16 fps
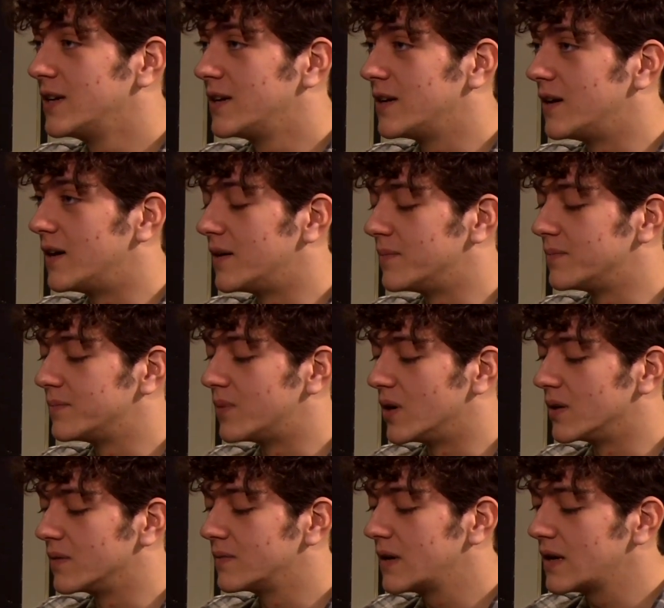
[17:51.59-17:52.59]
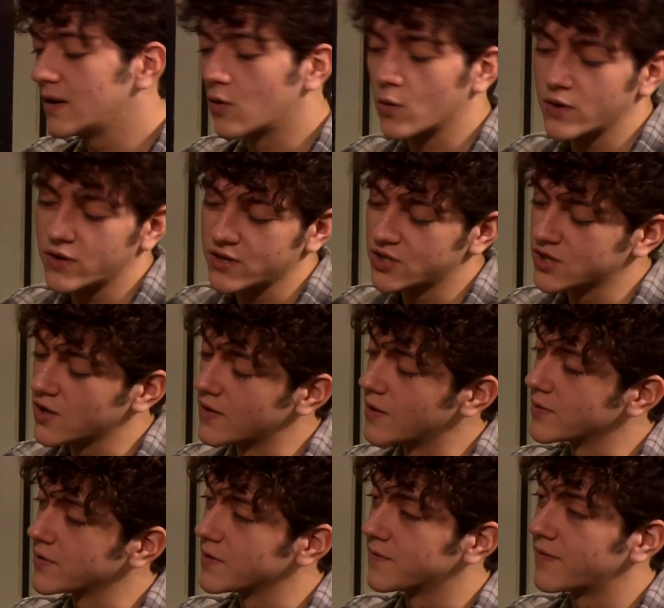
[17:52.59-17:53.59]
But yeah, or you could just go there
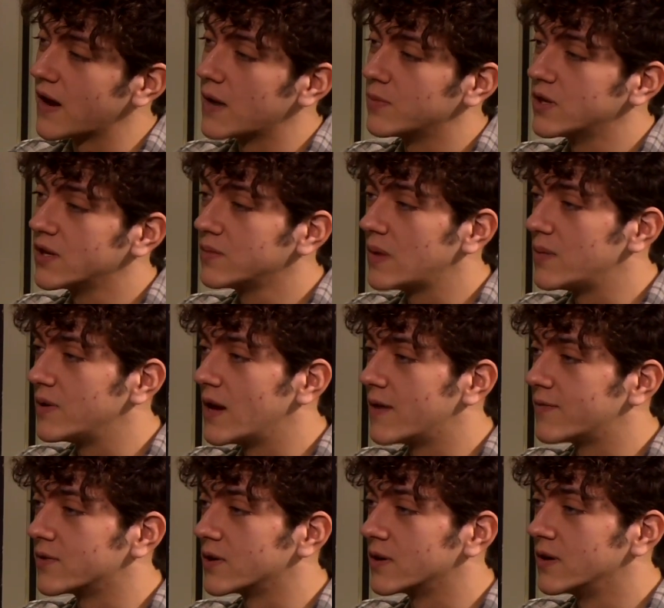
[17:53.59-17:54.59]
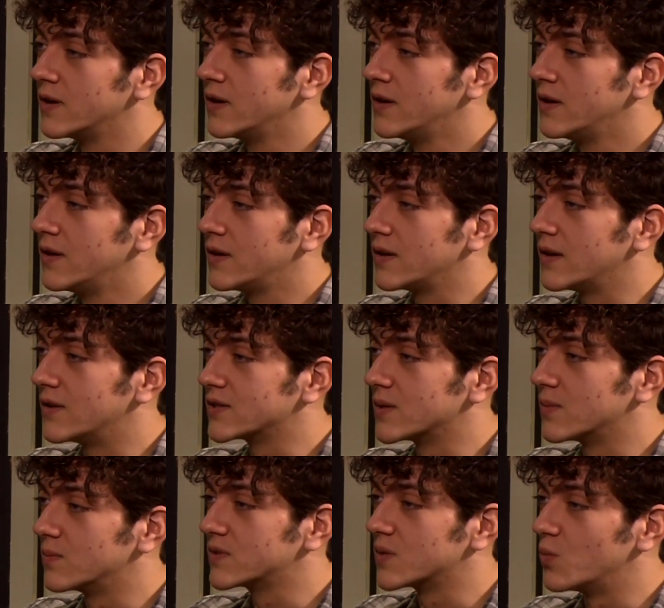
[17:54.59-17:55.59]
with your family, maybe after
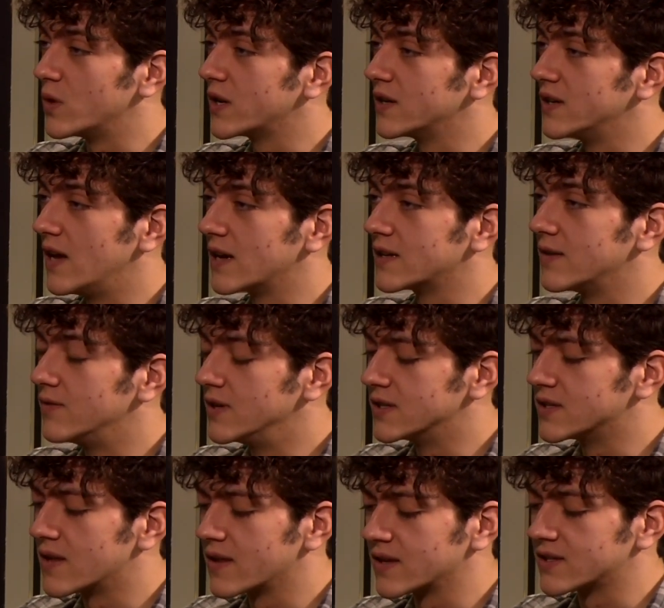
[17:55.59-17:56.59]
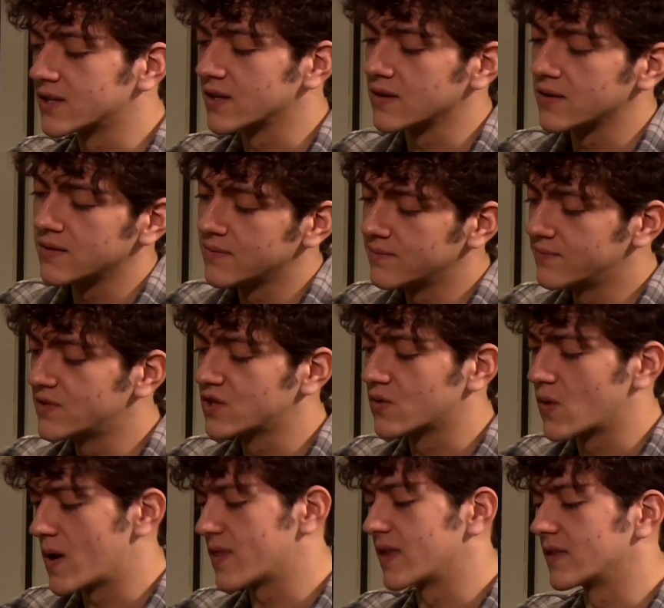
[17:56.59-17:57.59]
some weekend activities. I think it's a
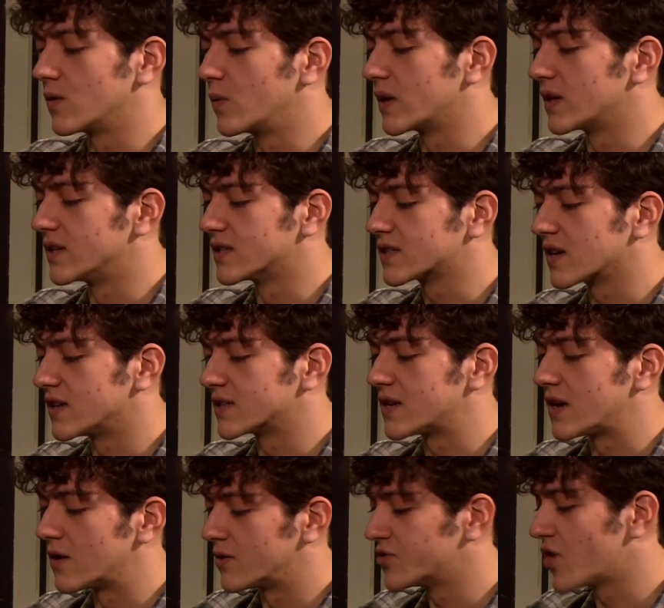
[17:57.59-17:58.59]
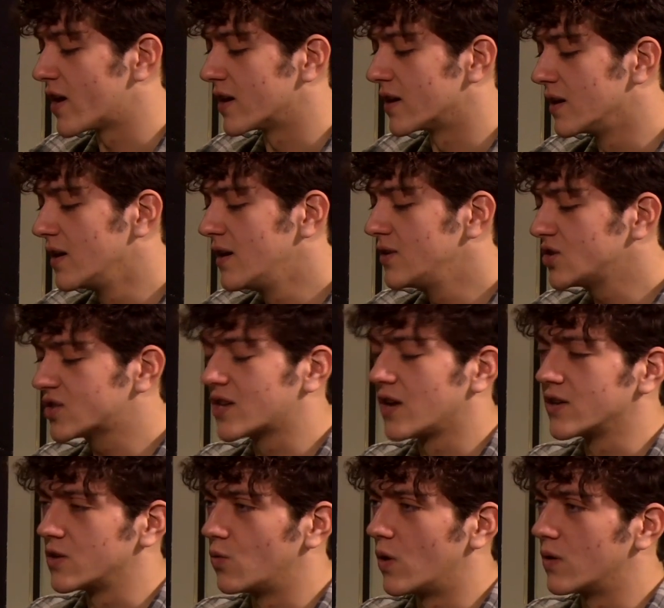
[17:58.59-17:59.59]
great thing that we can discuss here and try to just tell
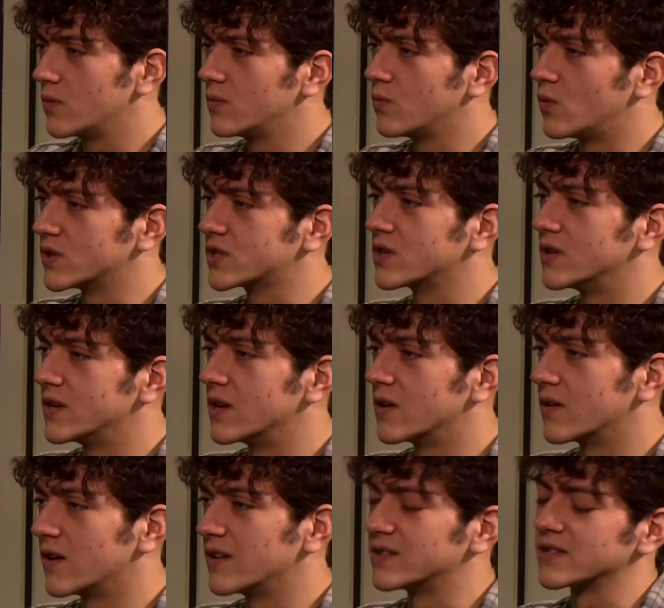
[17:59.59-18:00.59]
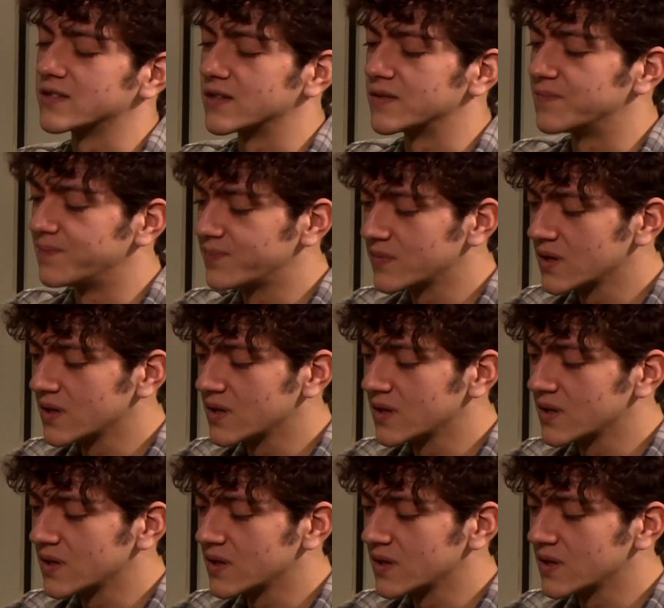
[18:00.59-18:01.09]
you what's good here in Huntington.